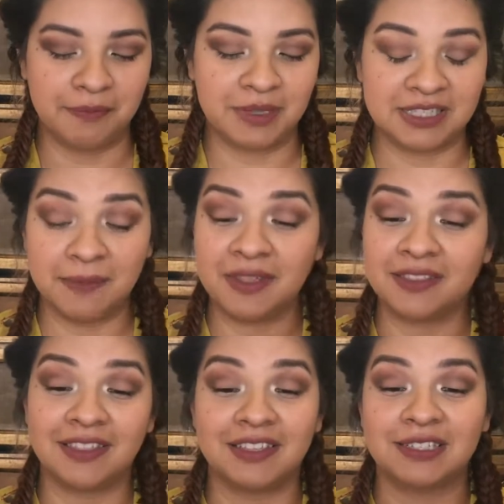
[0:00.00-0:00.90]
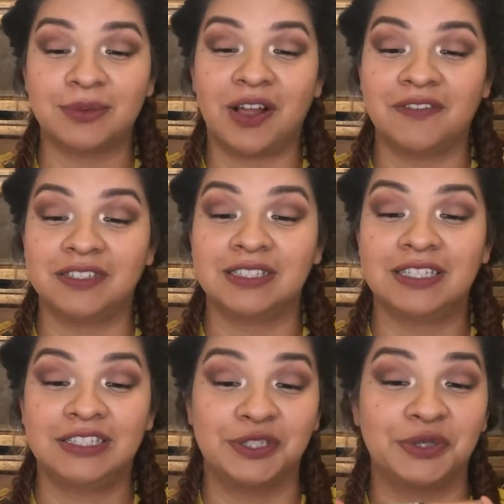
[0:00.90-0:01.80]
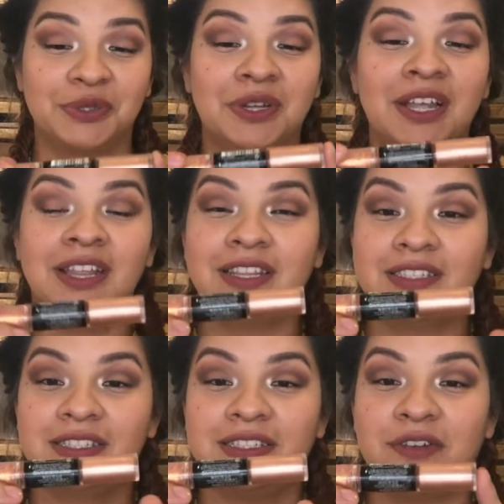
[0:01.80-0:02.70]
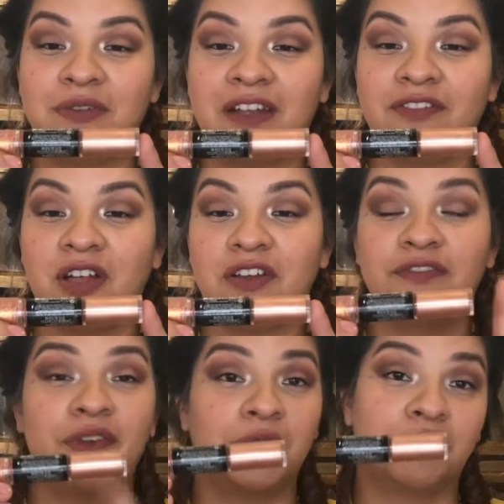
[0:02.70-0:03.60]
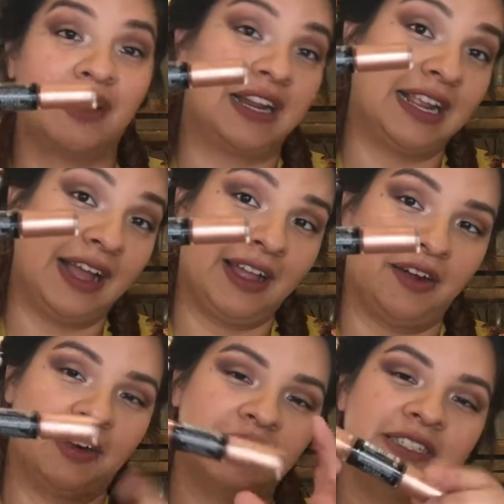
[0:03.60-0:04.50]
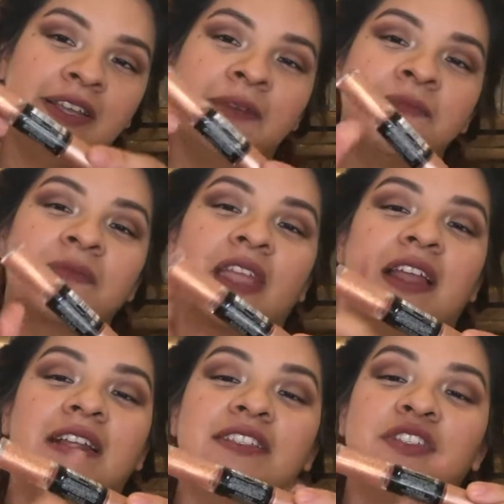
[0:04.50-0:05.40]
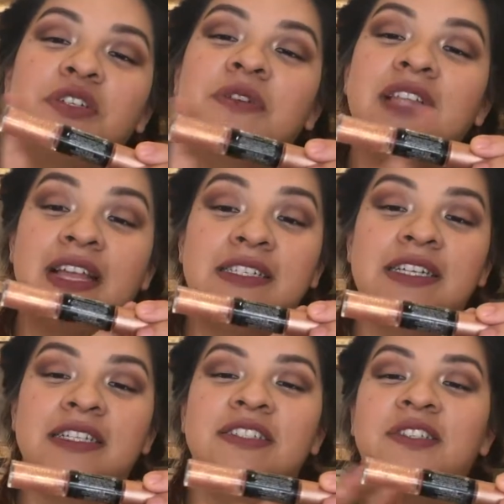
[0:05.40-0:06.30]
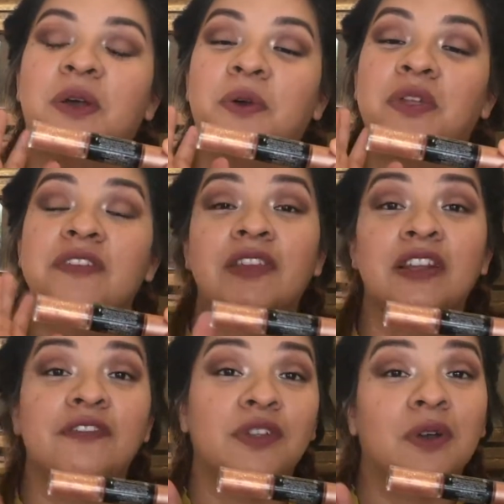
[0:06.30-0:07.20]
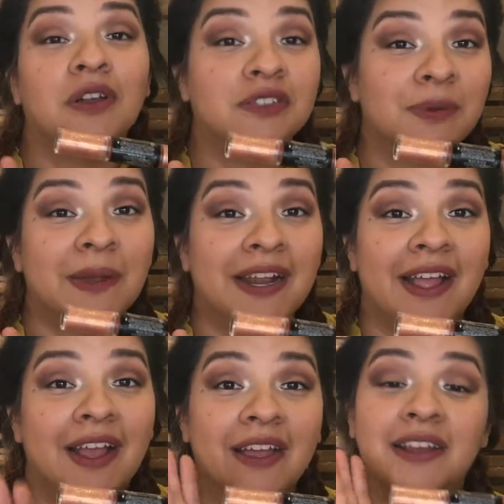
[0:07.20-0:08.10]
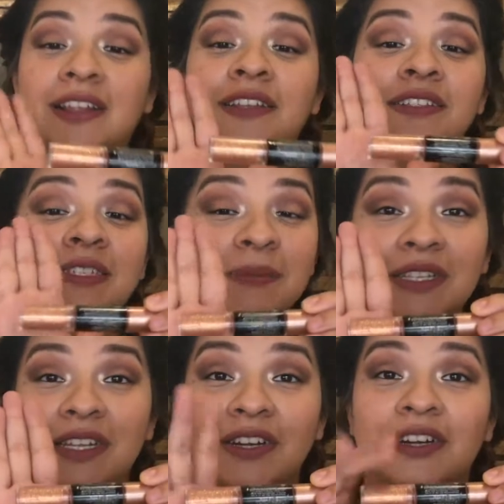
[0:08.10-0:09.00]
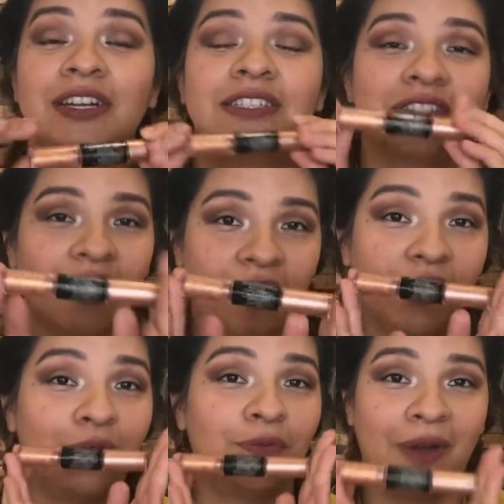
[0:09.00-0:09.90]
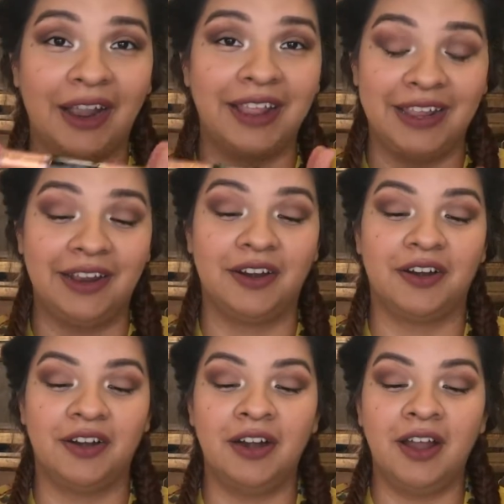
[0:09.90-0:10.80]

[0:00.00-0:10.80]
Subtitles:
But something like this will obviously do. This is the Revlon Photo Ready Eye Art, and it's dual ended, so even if you also want to add some glitter, it's all right here.